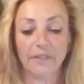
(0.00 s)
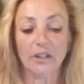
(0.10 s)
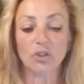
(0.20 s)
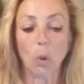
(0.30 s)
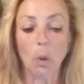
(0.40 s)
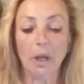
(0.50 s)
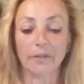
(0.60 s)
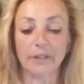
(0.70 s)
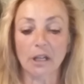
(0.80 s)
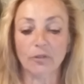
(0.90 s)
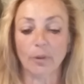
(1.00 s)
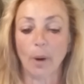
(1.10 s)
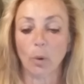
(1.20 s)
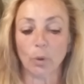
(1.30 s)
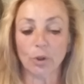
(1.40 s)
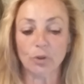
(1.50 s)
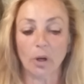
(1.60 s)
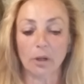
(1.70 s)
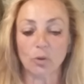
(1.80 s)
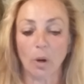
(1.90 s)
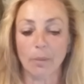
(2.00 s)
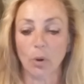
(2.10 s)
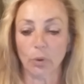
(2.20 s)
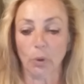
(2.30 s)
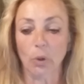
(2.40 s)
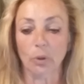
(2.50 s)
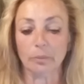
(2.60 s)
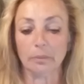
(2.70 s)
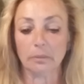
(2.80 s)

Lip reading: They stole everything from our work truck to our motorhome.